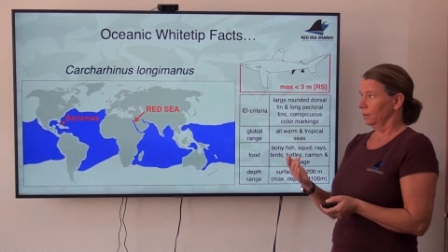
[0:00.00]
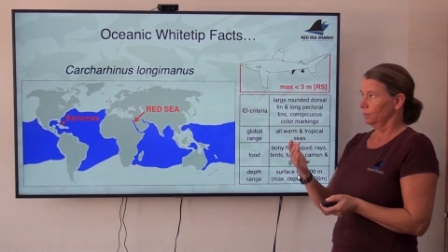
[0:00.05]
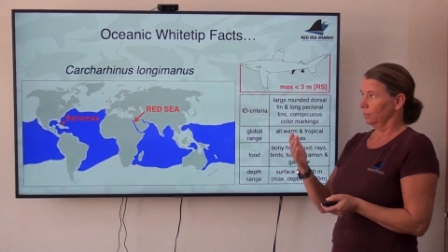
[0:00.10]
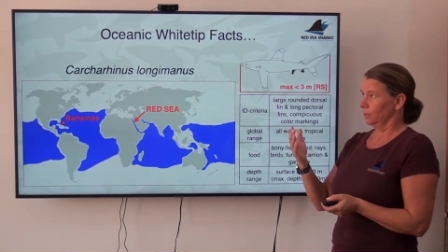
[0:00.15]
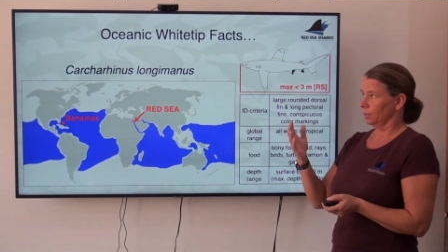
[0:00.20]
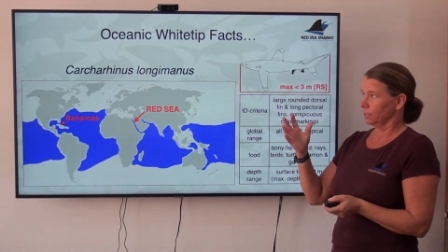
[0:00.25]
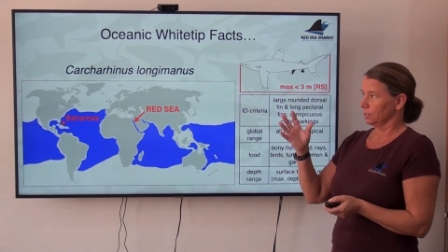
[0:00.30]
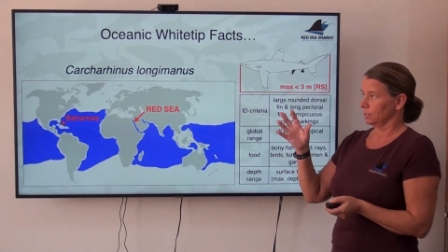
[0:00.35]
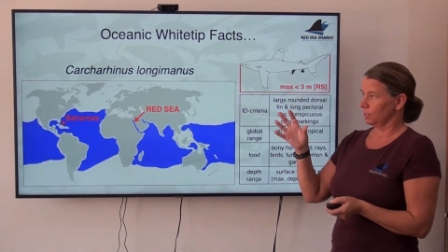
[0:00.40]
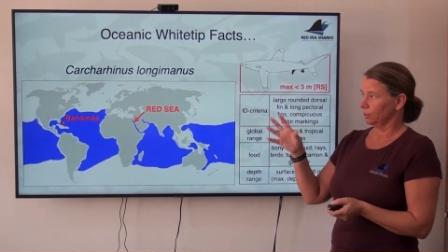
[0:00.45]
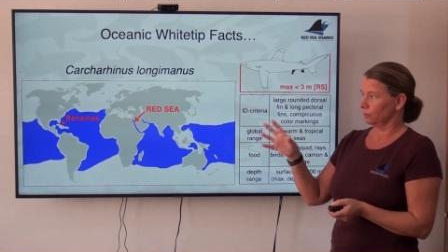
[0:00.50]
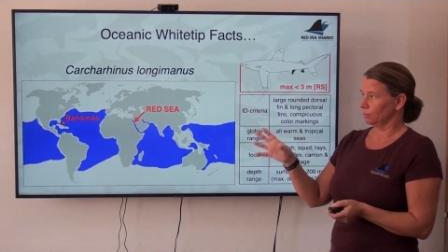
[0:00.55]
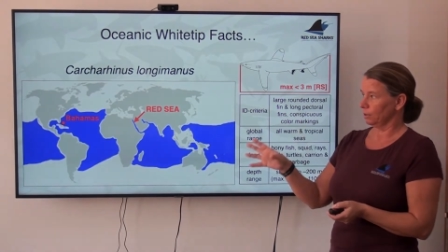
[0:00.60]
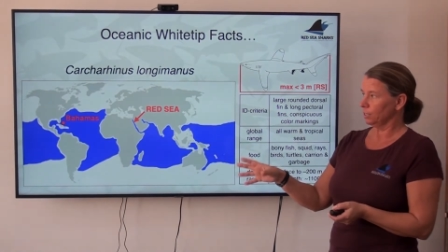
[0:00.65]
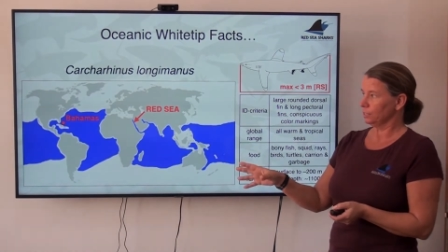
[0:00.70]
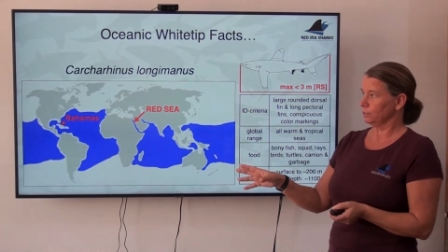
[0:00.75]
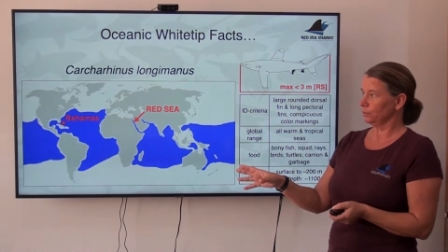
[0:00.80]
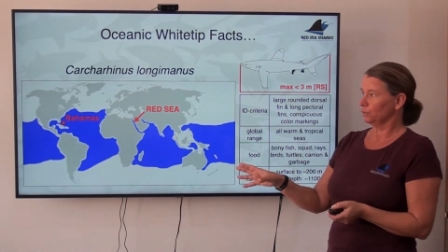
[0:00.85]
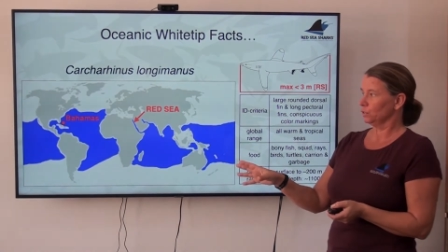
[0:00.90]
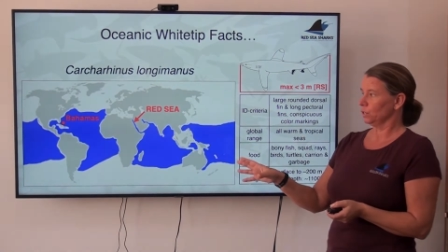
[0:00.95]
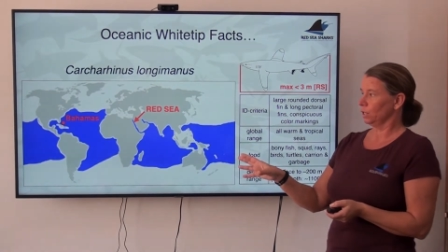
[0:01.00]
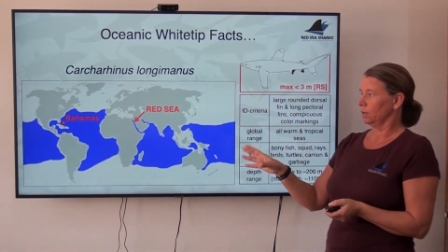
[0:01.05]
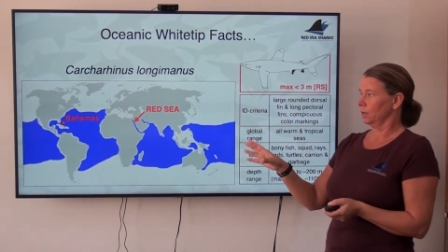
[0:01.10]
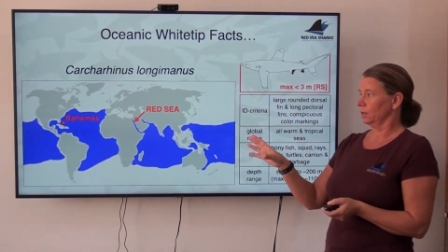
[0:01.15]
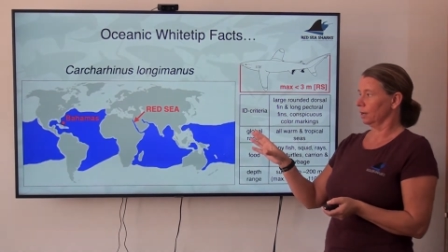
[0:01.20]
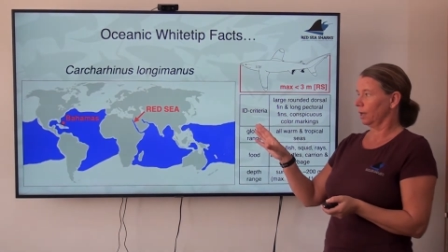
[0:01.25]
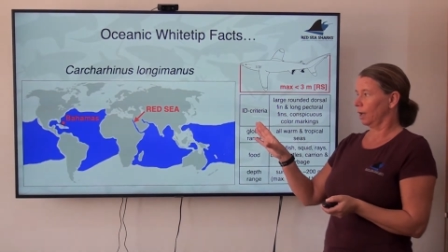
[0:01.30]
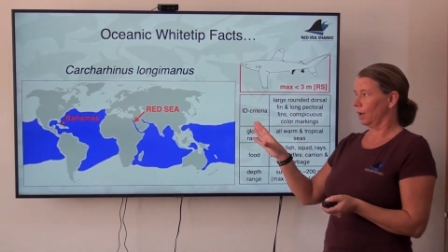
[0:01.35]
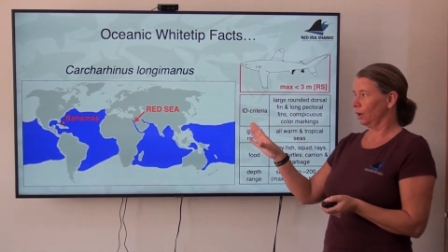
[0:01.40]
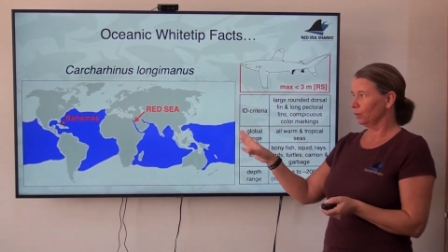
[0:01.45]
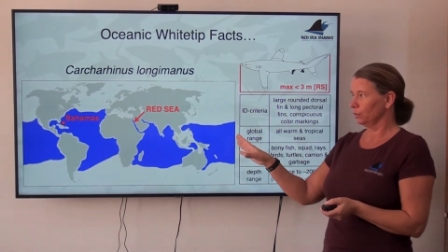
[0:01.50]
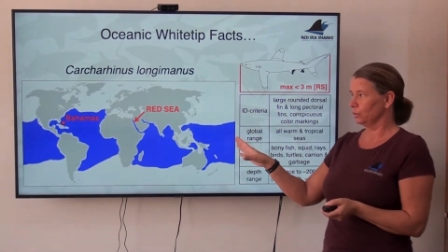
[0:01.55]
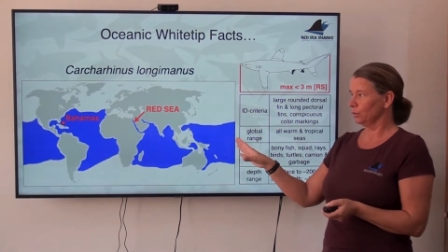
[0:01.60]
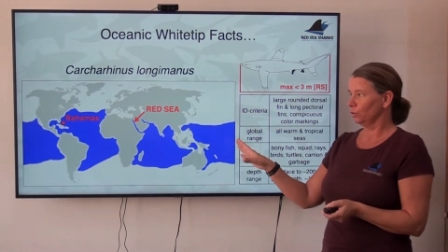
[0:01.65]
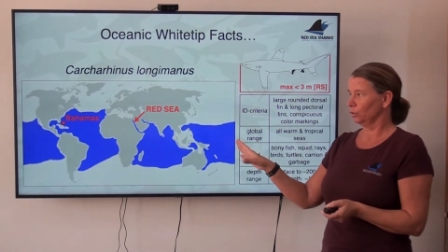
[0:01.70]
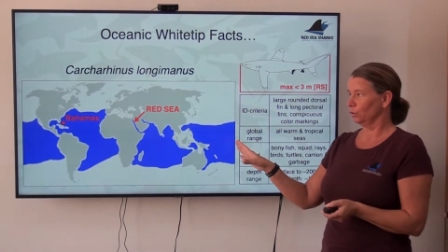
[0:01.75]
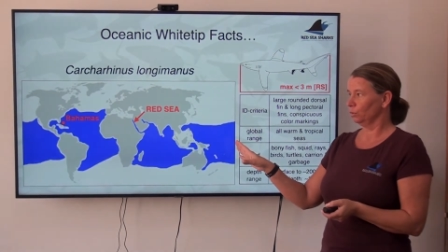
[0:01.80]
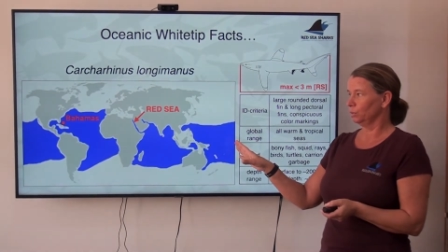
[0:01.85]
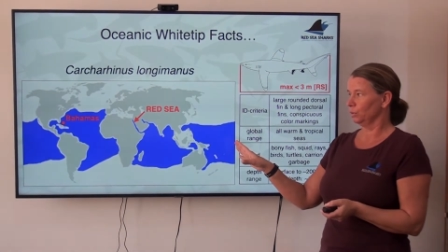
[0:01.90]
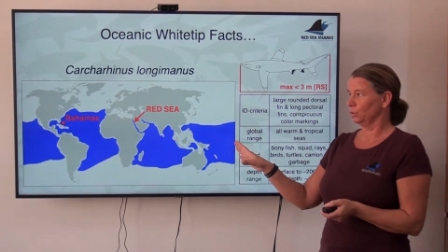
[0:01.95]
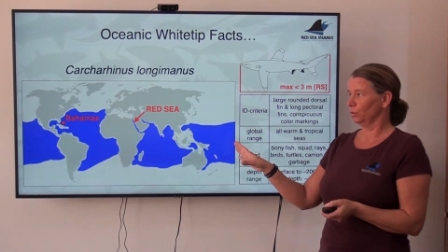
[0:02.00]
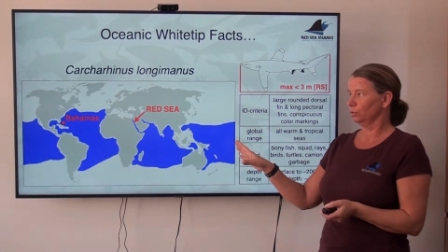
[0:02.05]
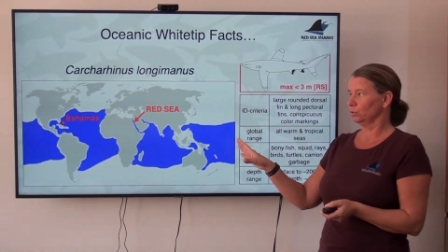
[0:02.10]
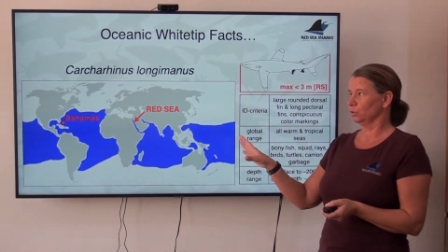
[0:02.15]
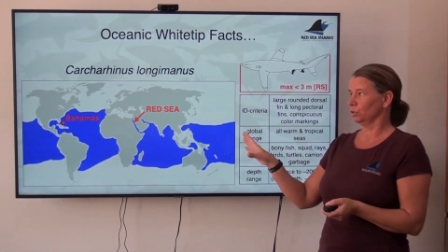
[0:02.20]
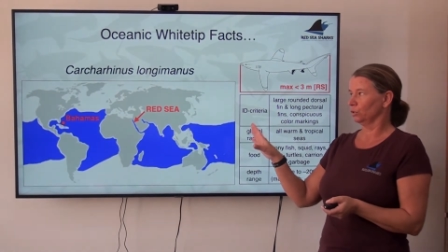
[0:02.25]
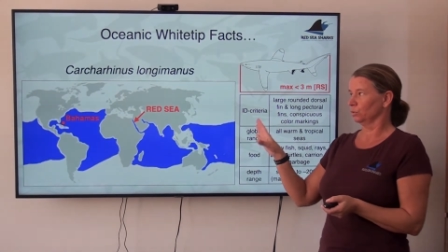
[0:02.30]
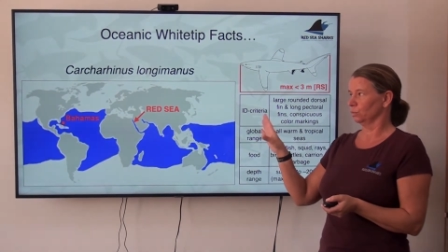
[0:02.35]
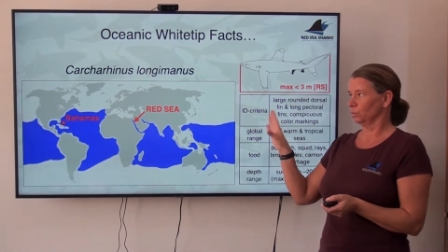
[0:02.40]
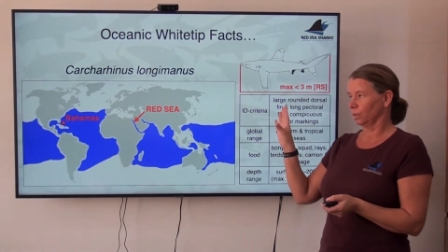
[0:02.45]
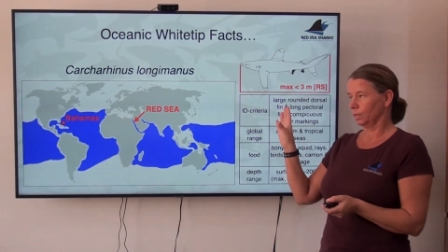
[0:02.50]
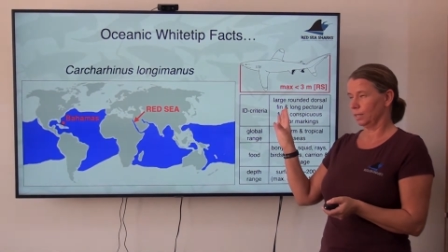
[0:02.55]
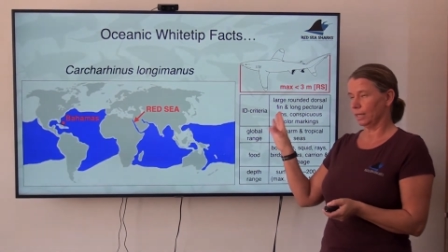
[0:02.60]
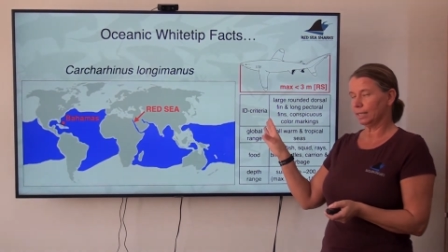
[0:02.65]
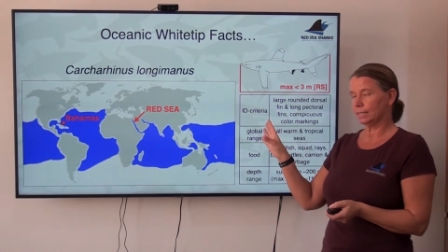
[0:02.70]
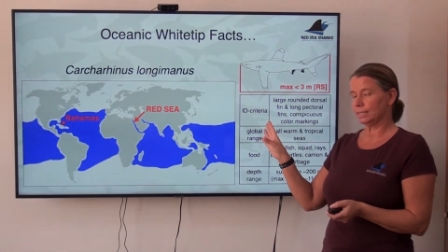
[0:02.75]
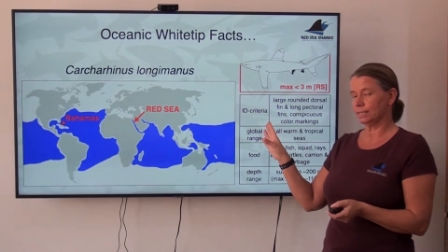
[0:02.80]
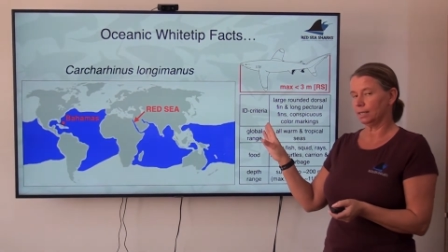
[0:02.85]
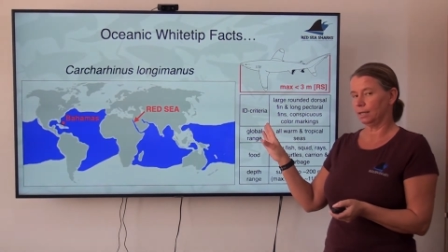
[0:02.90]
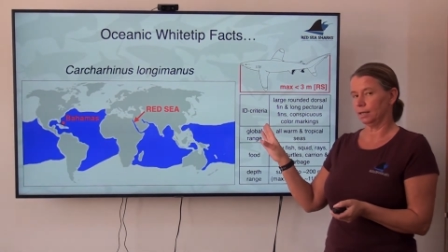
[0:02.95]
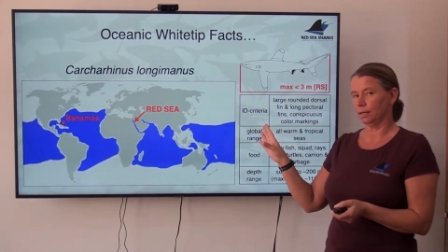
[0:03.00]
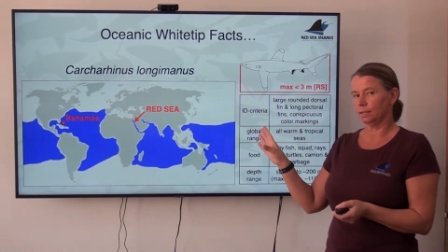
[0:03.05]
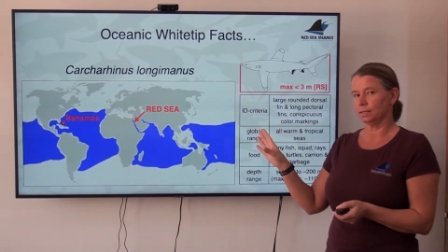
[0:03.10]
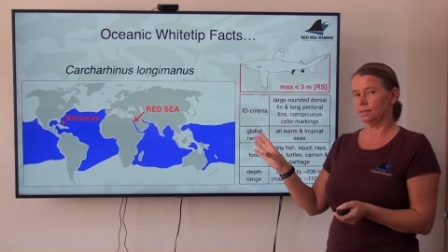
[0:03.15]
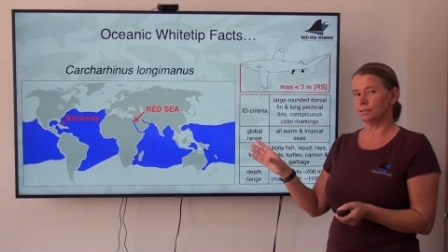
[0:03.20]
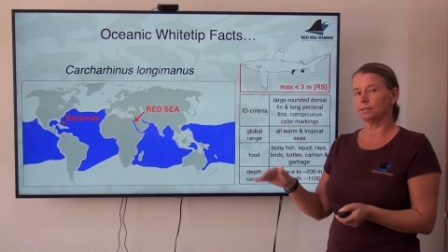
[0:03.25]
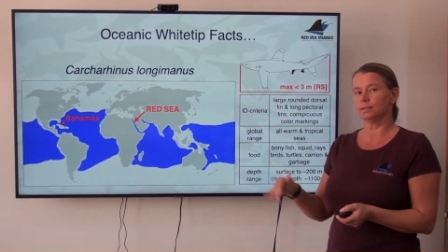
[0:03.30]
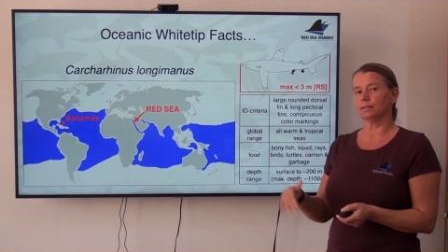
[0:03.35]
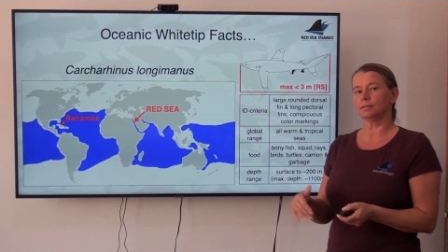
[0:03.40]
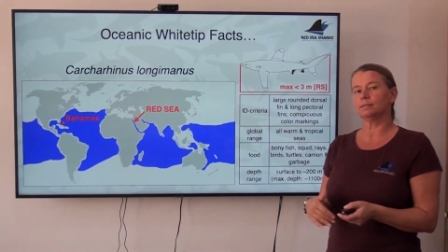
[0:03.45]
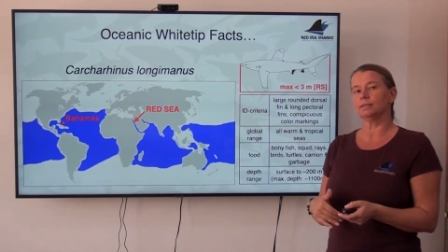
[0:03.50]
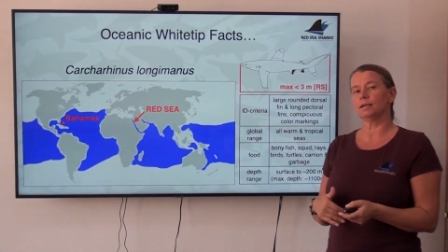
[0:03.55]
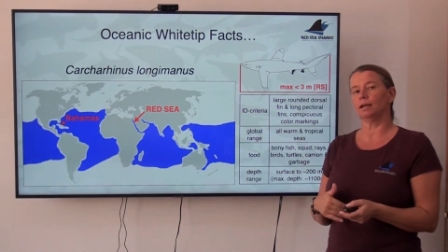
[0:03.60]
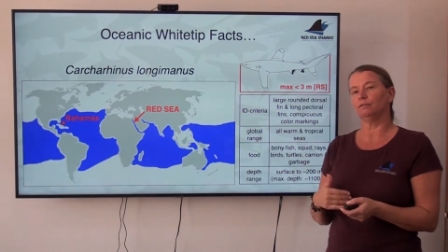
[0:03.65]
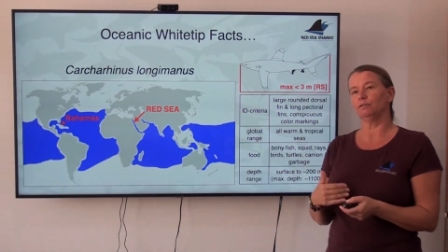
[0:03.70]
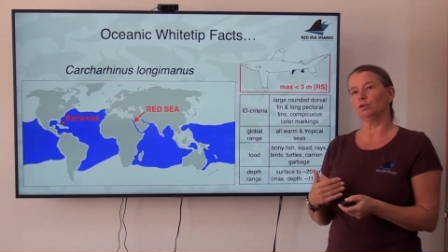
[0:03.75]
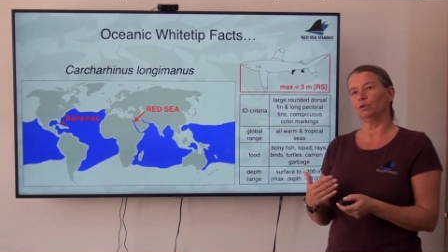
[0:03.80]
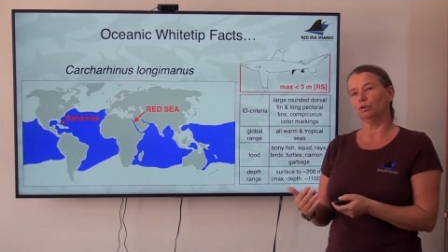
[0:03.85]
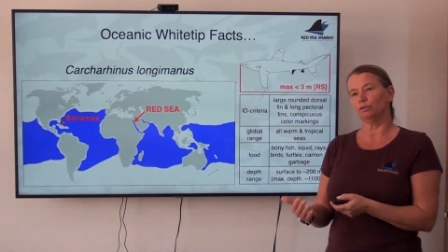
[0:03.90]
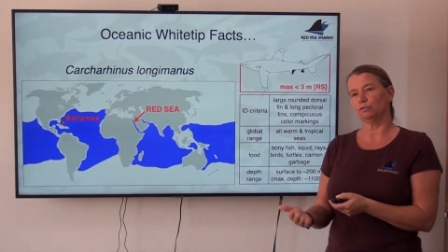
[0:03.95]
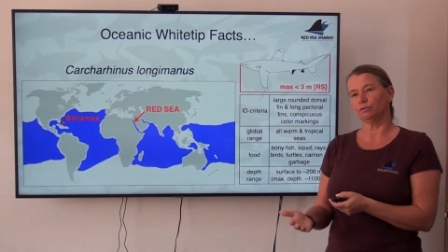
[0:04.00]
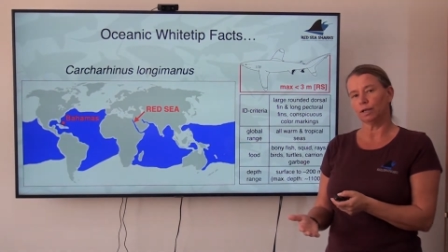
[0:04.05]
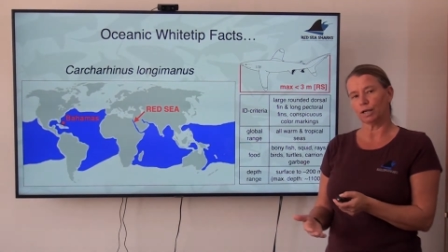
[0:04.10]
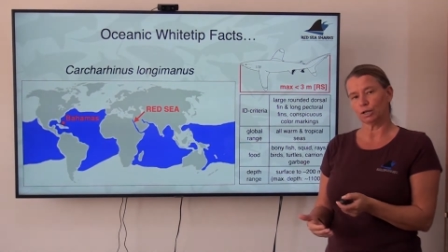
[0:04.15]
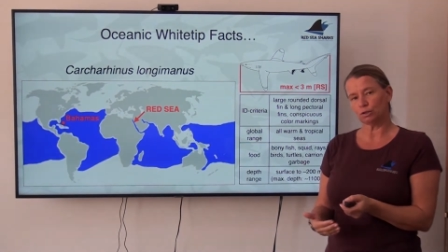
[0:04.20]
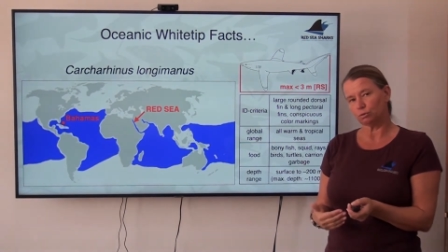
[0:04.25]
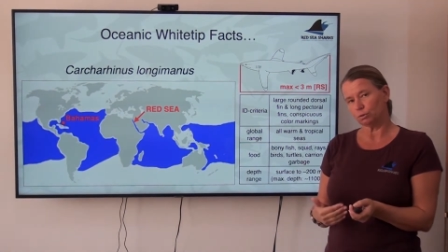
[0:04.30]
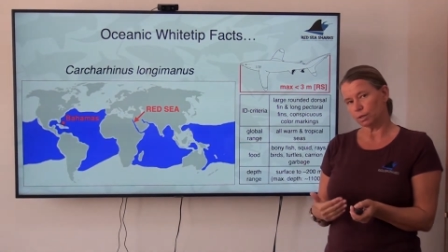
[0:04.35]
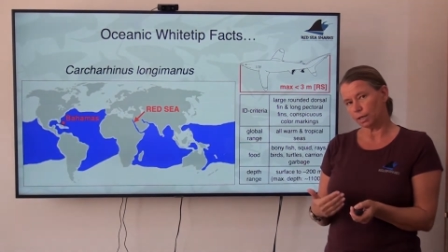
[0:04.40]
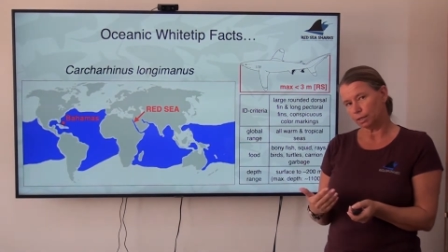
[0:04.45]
Because an aggressive shark out of the open ocean with that size doesn't have a lot of natural